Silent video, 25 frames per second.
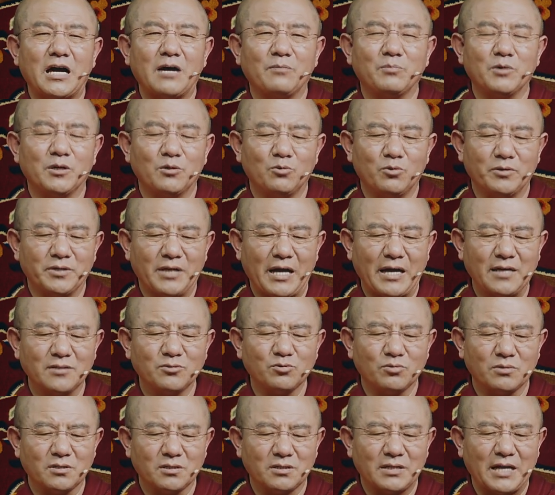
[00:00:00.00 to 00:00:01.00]
of the
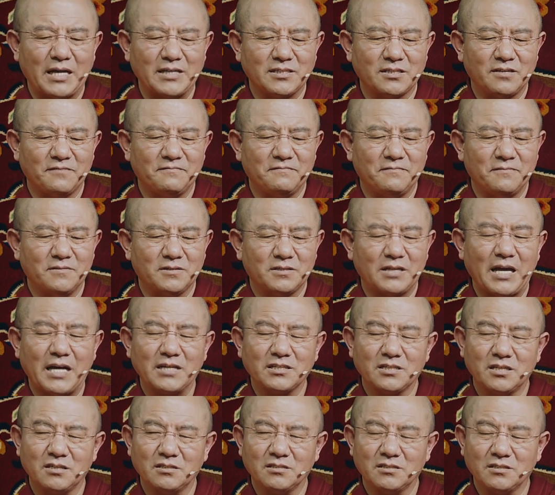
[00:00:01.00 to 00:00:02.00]
Tiantai
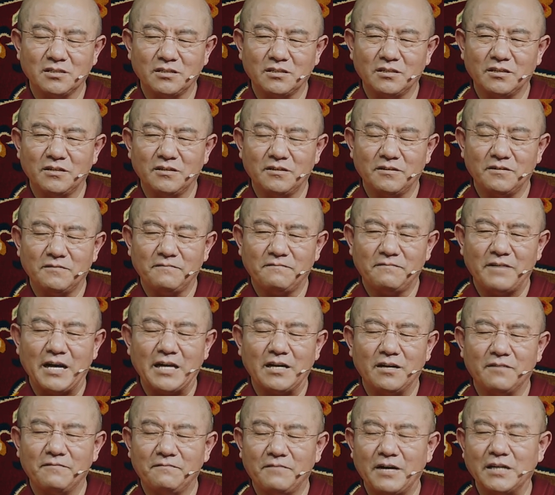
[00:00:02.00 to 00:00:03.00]
school,
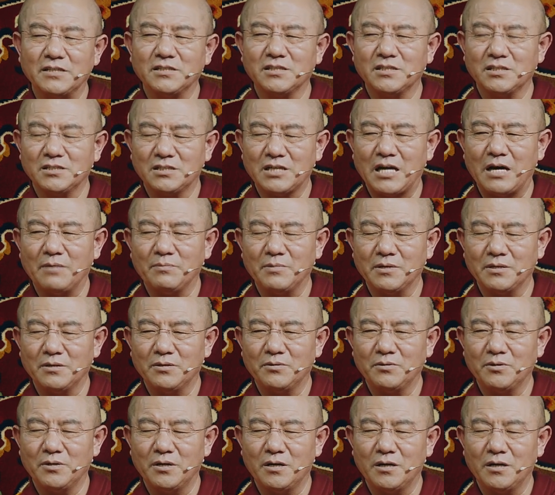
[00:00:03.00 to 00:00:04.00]
uh, Master Fa
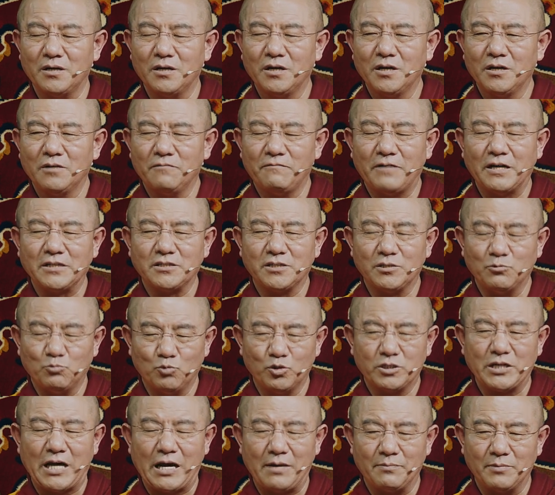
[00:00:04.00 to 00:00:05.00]
Zhang, he
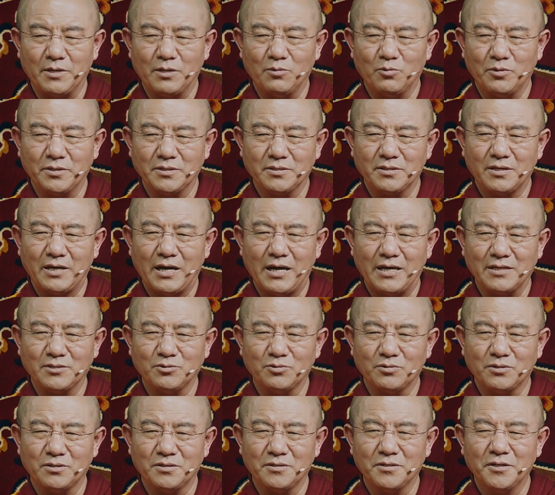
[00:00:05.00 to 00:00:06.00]
then translated
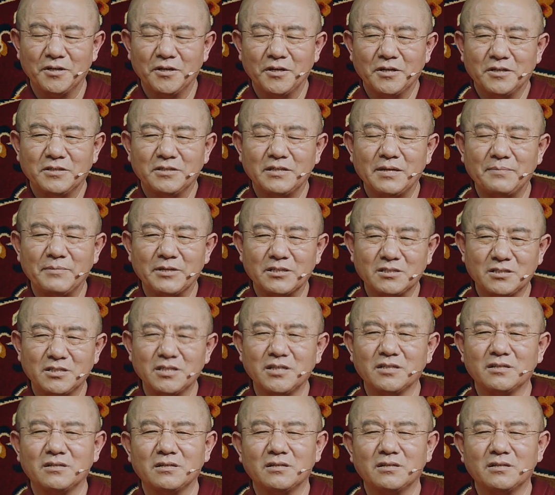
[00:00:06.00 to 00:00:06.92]
this.